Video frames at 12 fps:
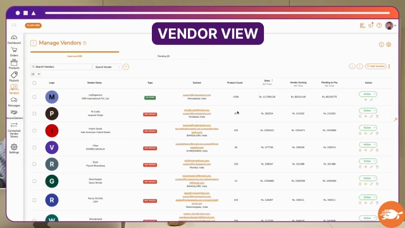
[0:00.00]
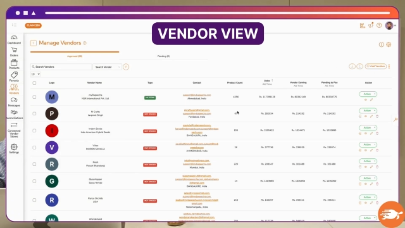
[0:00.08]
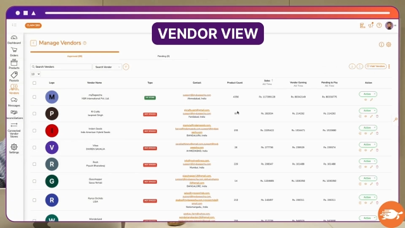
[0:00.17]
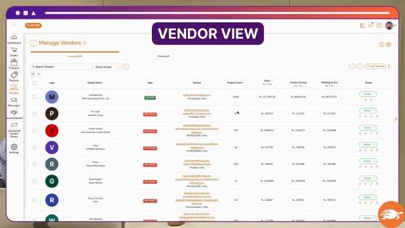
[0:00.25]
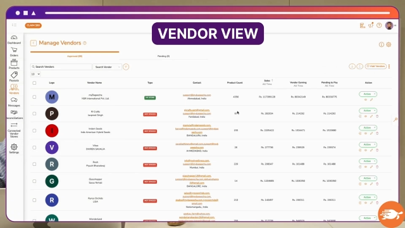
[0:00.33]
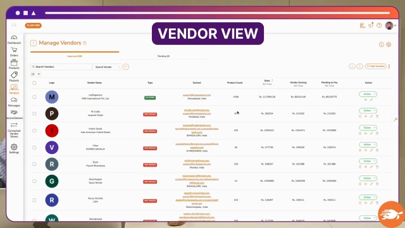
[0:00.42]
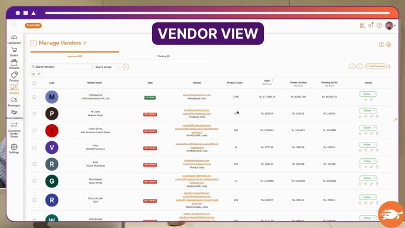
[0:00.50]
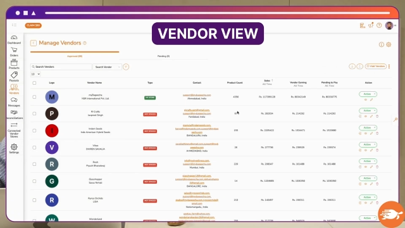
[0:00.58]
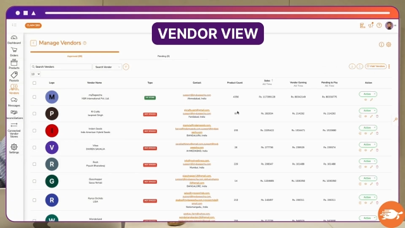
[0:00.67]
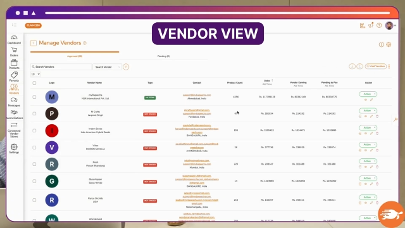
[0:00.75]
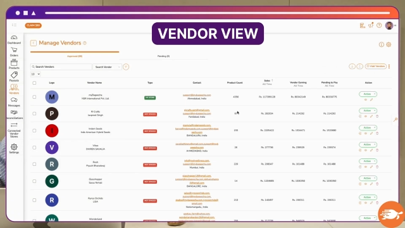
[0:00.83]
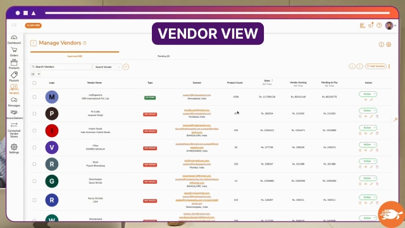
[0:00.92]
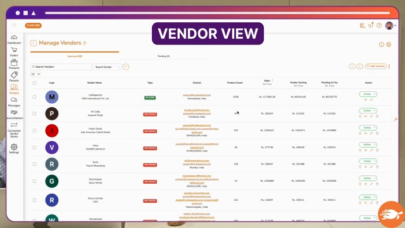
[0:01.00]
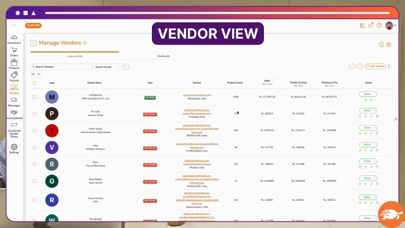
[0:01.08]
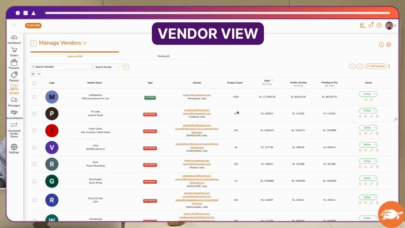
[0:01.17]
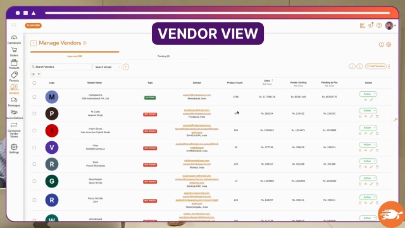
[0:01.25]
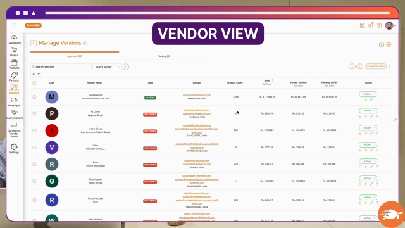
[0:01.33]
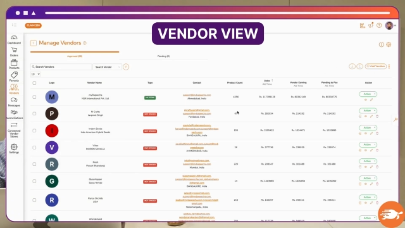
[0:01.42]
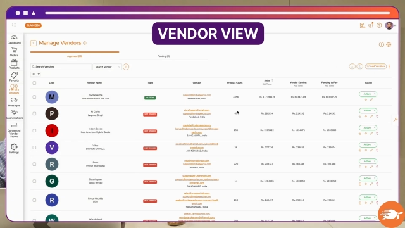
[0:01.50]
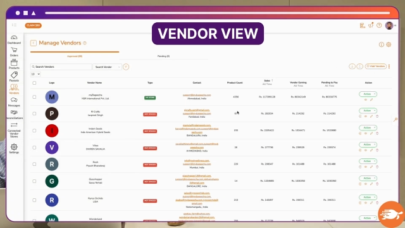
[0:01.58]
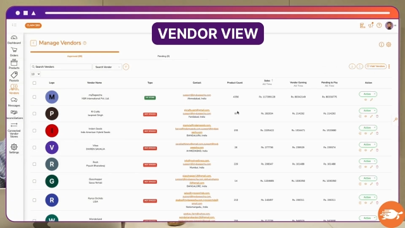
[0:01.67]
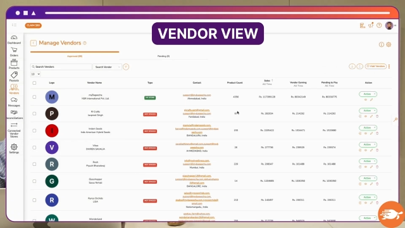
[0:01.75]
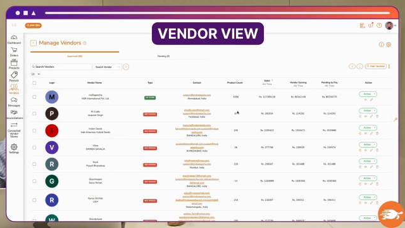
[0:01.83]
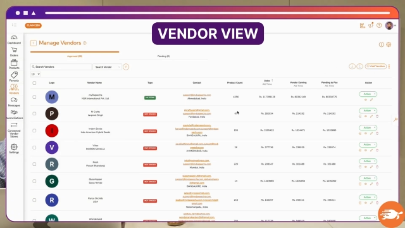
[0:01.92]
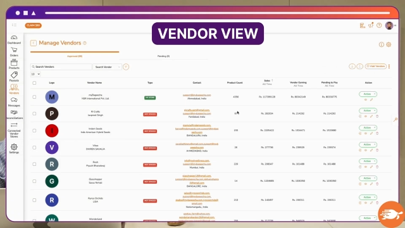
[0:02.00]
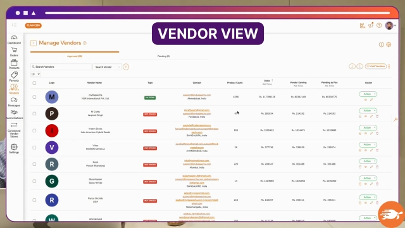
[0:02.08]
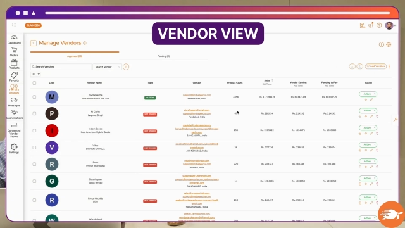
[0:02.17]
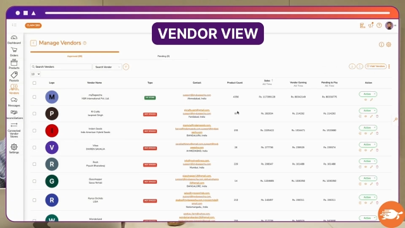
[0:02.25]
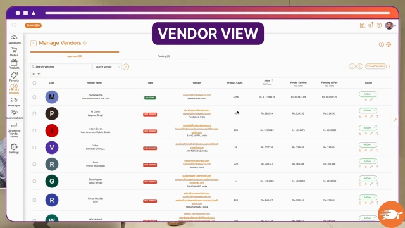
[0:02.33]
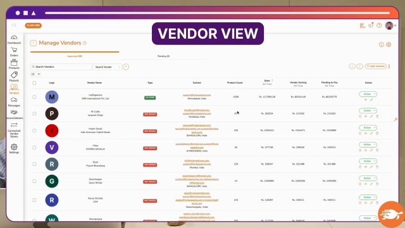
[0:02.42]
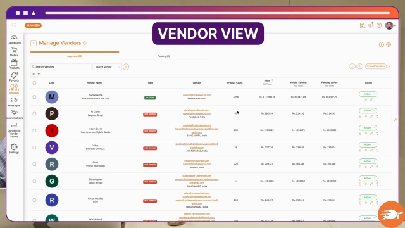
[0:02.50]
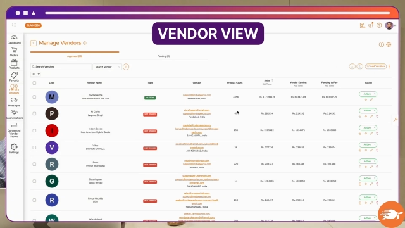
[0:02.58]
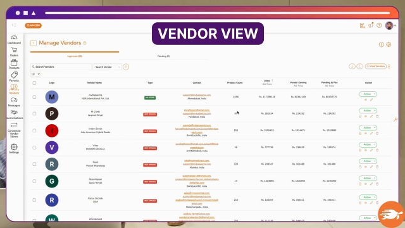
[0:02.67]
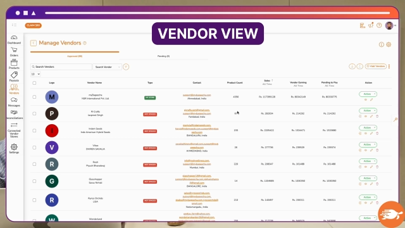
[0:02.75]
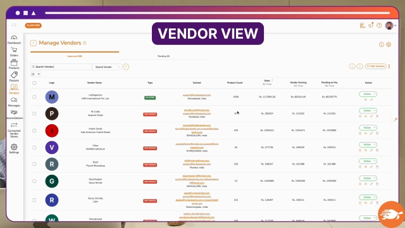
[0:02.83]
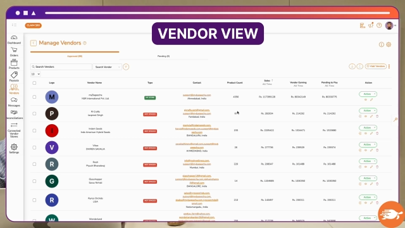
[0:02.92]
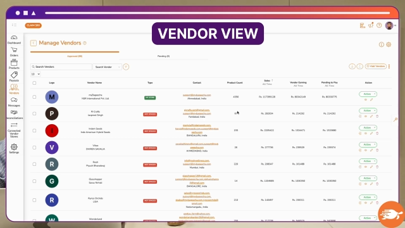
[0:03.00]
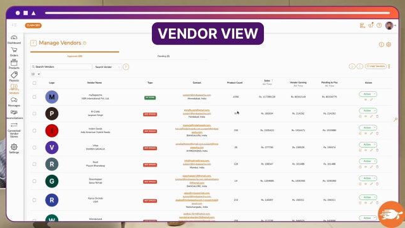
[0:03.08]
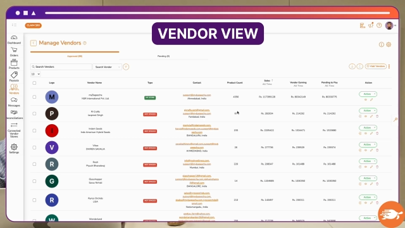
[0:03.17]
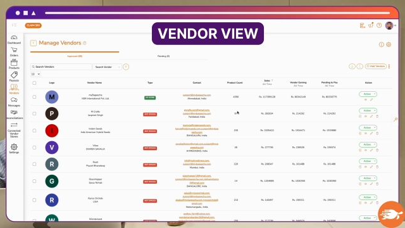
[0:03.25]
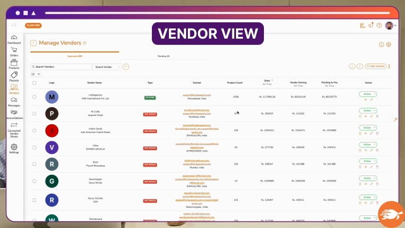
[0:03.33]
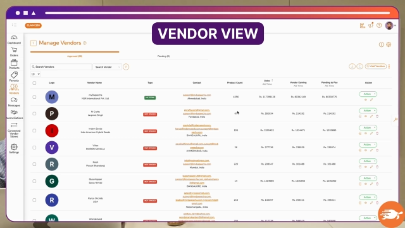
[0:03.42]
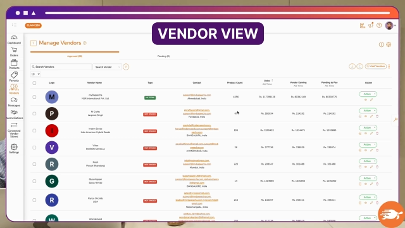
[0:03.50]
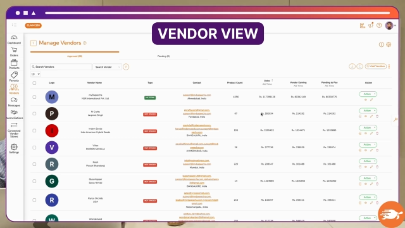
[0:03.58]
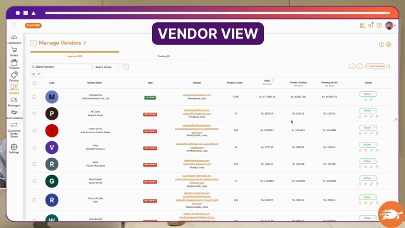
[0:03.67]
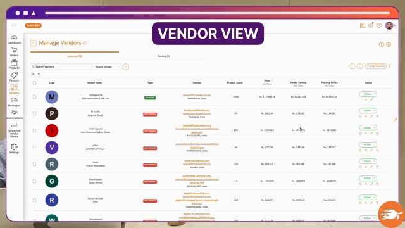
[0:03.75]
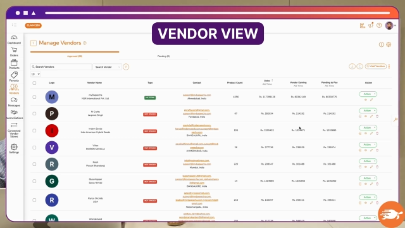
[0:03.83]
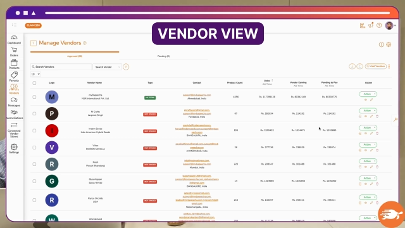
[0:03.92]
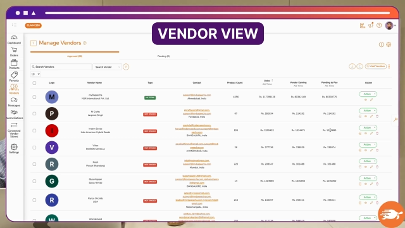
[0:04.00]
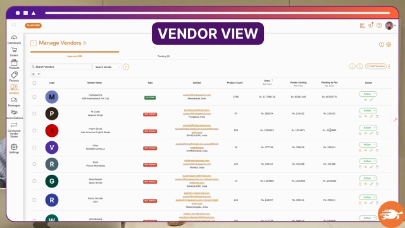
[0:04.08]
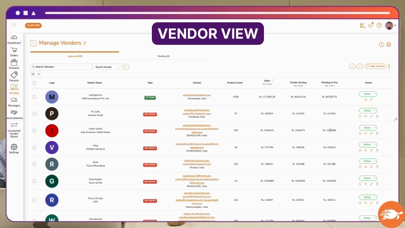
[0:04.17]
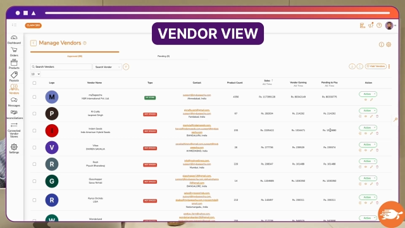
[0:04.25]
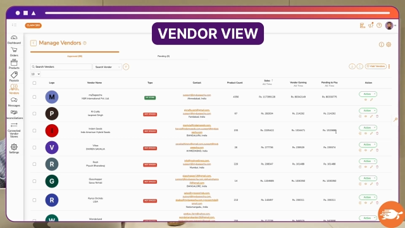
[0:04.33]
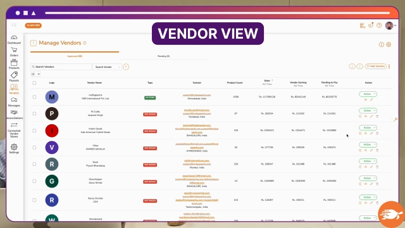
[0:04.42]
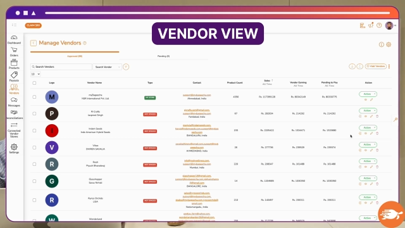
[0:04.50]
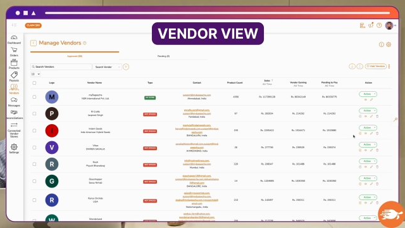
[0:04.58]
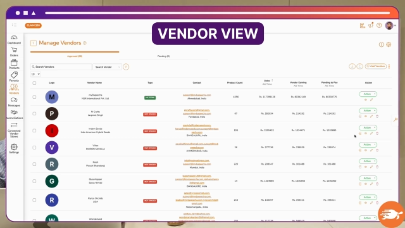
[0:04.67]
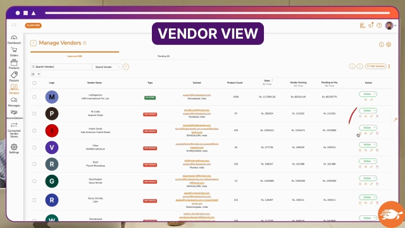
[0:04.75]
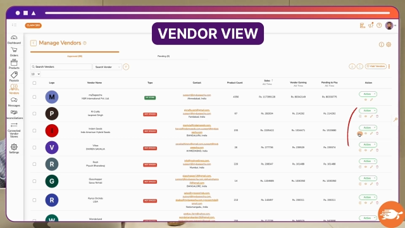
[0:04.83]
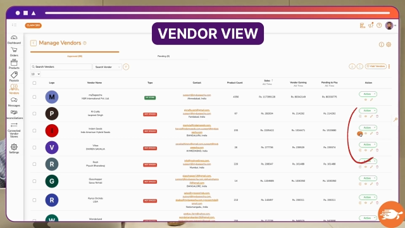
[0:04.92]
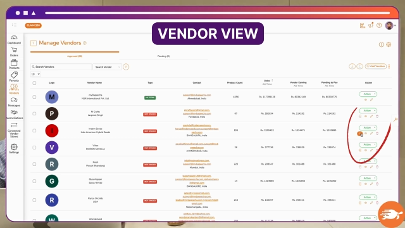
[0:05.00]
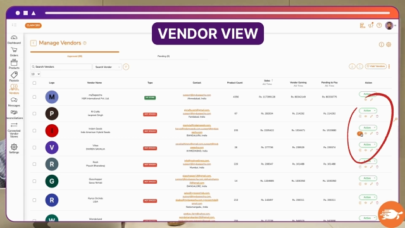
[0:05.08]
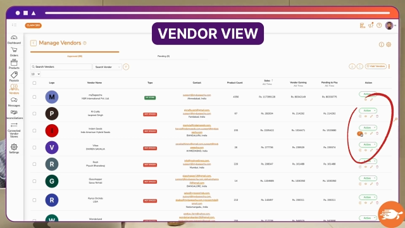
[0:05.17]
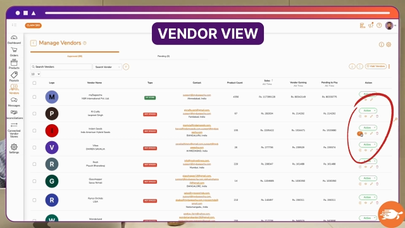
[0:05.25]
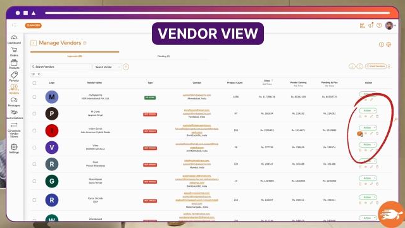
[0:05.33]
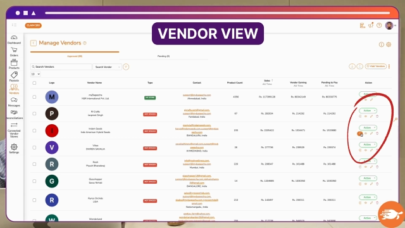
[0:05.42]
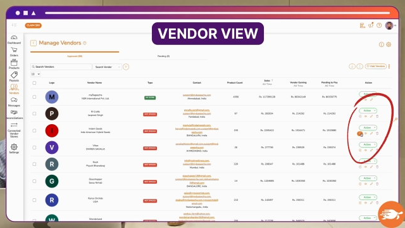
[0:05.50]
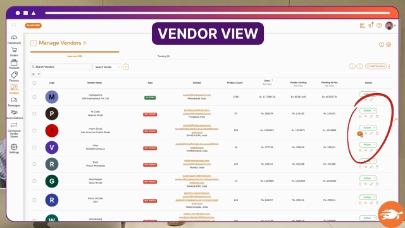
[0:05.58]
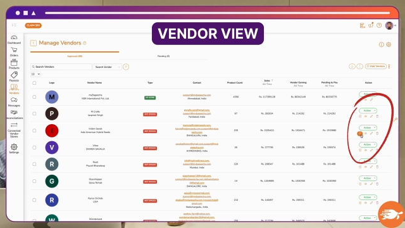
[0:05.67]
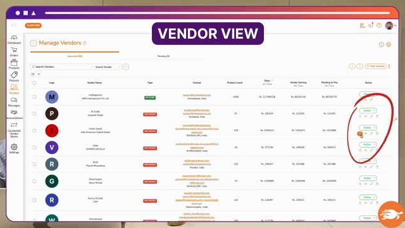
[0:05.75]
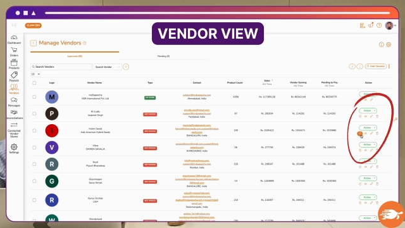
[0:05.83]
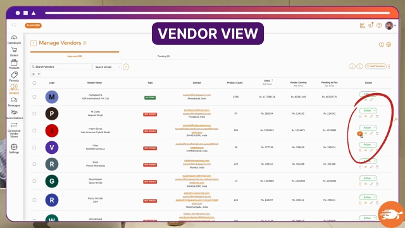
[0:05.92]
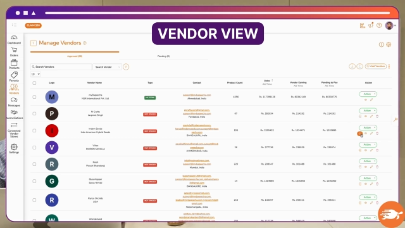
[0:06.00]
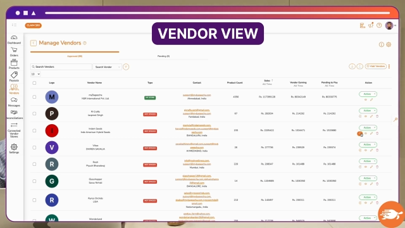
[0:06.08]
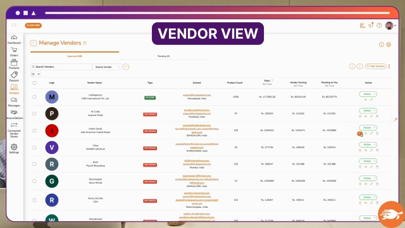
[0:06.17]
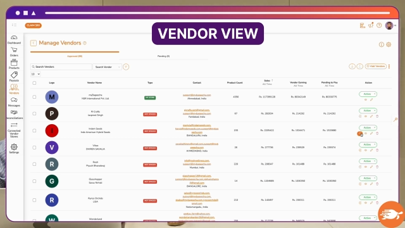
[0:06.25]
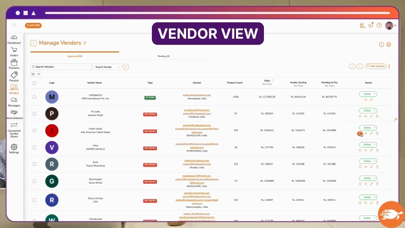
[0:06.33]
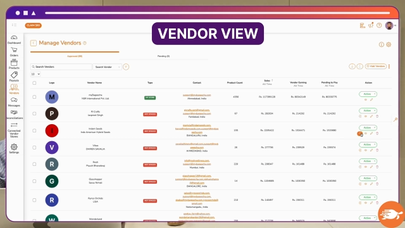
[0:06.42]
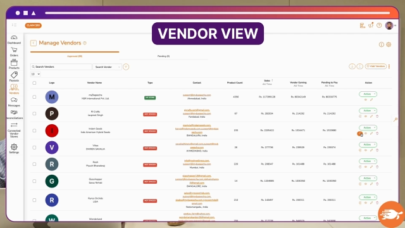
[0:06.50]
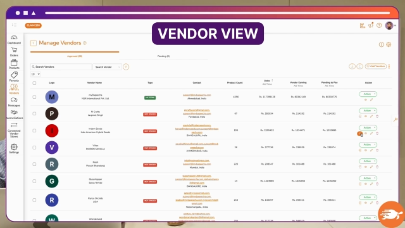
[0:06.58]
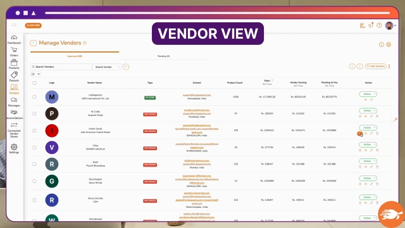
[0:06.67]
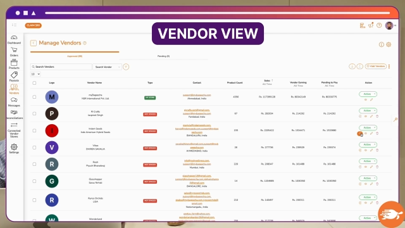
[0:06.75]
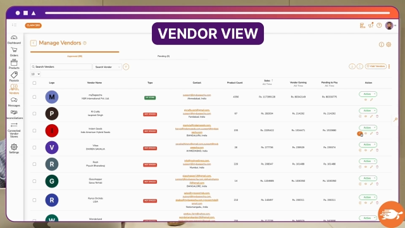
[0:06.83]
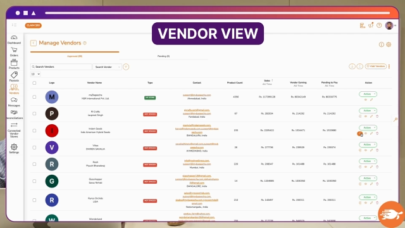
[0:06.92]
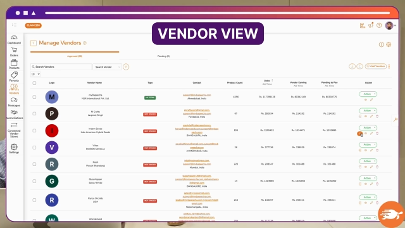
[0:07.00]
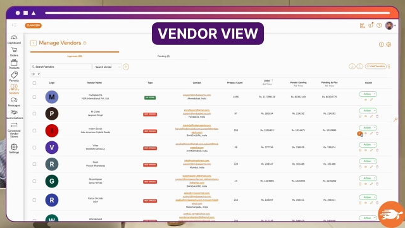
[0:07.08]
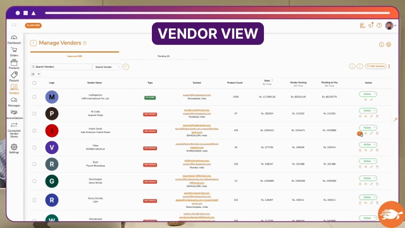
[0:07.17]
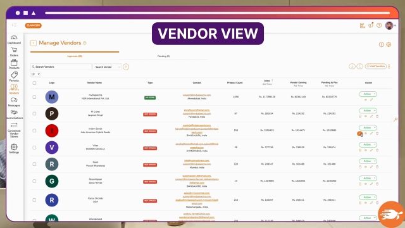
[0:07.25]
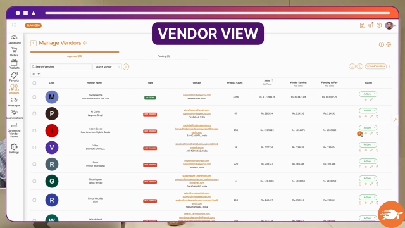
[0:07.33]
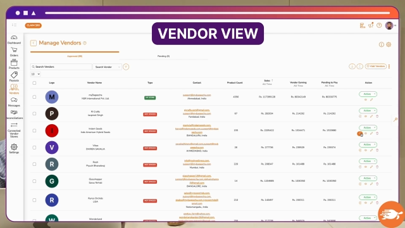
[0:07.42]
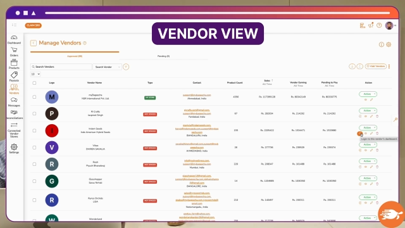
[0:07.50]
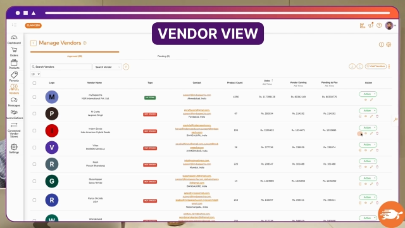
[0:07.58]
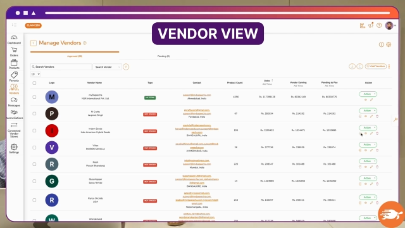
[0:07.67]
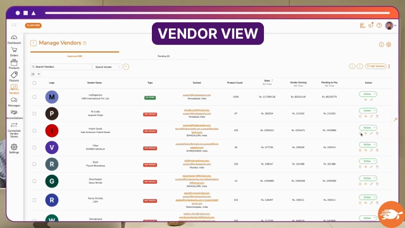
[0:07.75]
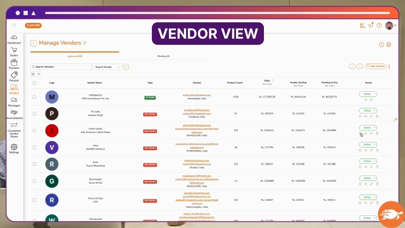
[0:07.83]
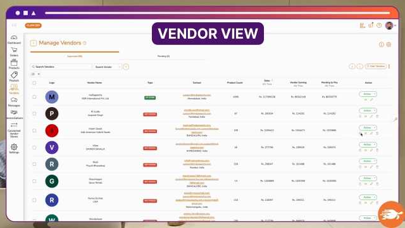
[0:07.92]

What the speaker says: No face is visible, so there are no lips to read.